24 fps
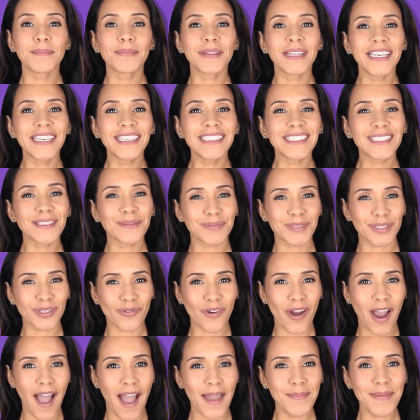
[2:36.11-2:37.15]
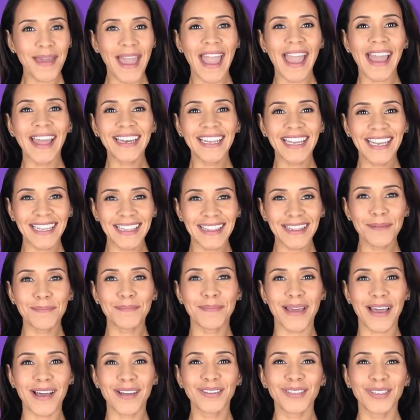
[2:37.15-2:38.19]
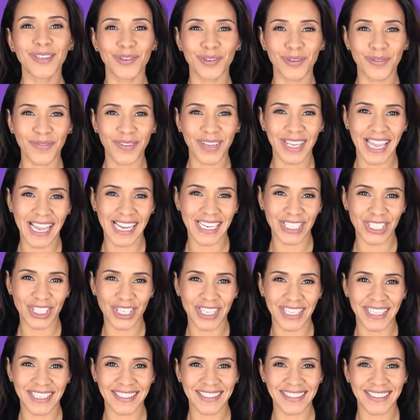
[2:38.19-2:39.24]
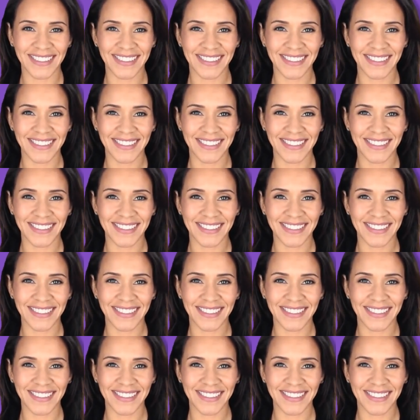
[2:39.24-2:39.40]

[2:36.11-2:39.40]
Please subscribe and hit the bell notification.